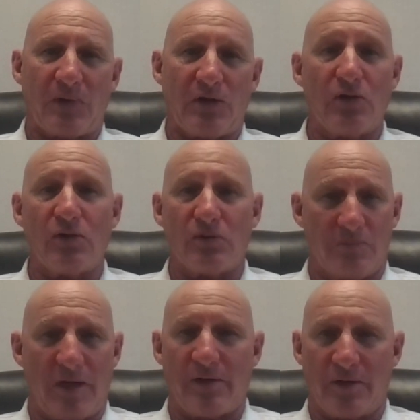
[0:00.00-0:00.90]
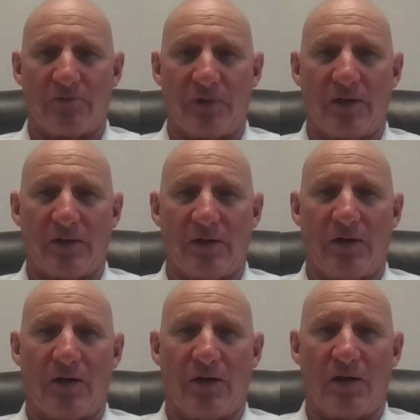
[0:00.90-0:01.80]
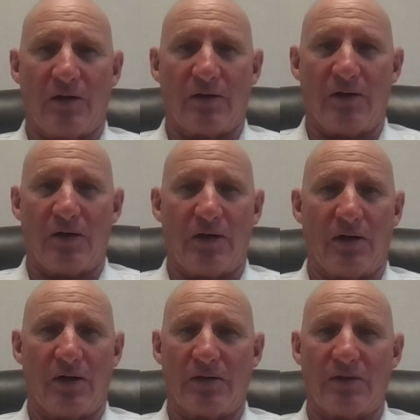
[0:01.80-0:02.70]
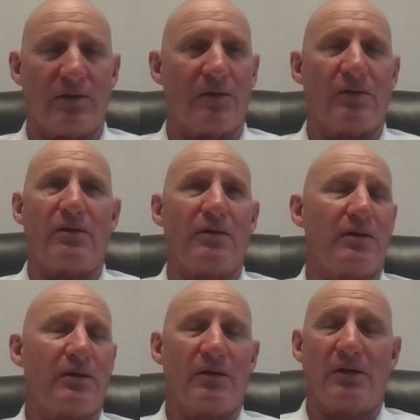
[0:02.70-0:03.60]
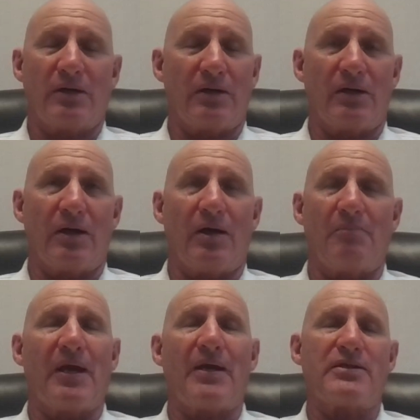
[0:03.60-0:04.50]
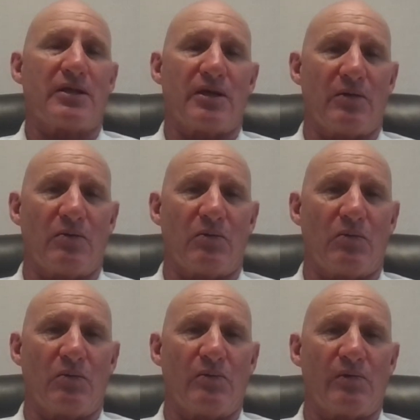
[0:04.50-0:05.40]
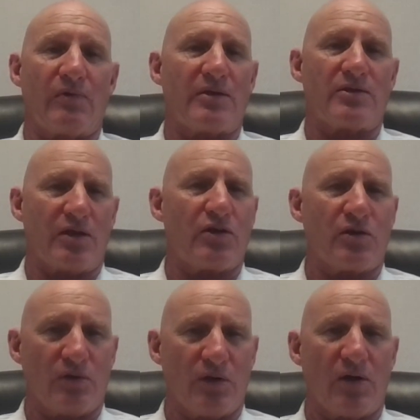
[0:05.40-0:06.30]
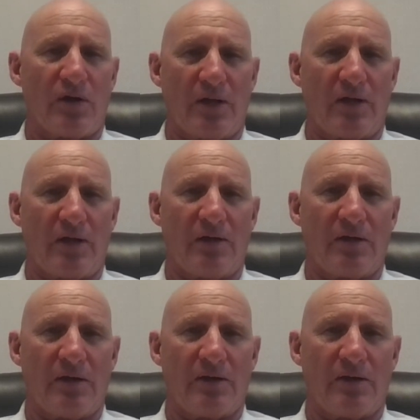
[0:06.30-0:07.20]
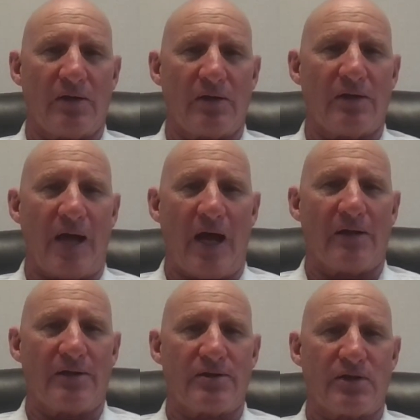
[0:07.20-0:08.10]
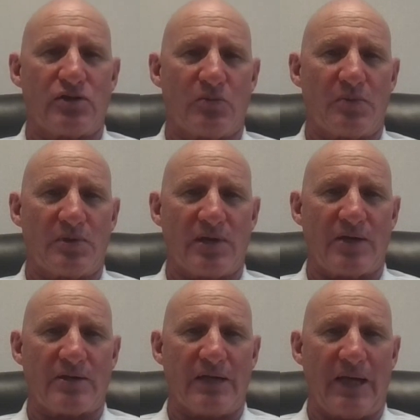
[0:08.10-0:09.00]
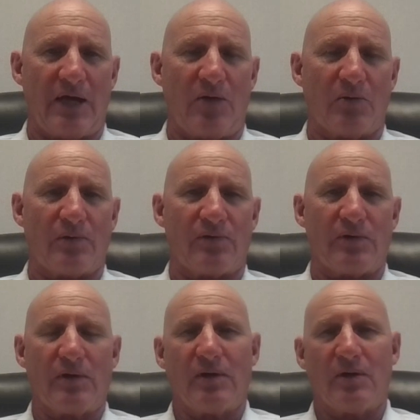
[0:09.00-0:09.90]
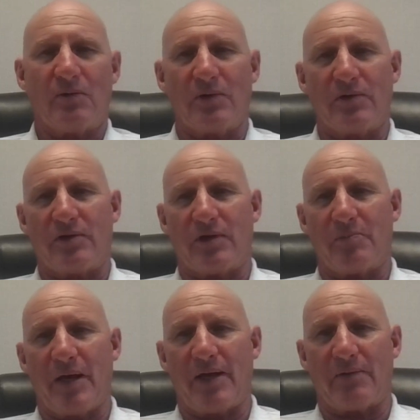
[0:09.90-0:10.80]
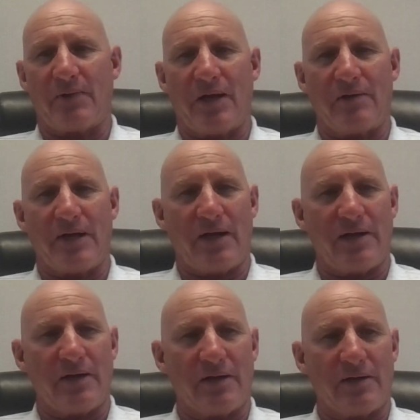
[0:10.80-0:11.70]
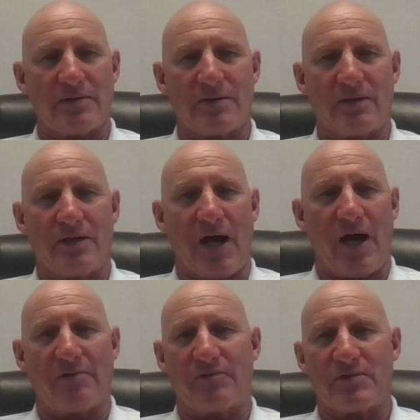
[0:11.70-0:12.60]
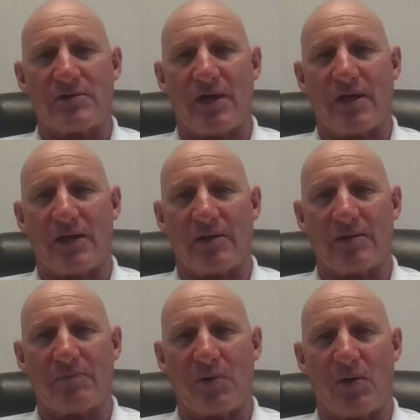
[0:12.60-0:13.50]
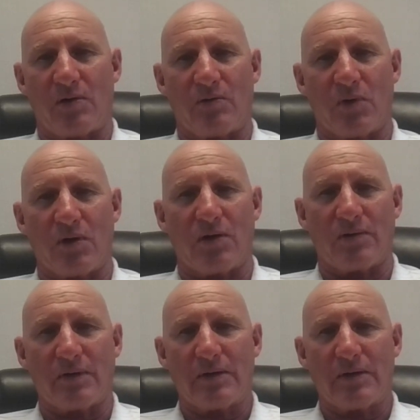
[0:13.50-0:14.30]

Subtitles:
You, my young friend, are amazing. The things that you're learning and the knowledge that you possess now with banging around down here in this godforsaken part of the world.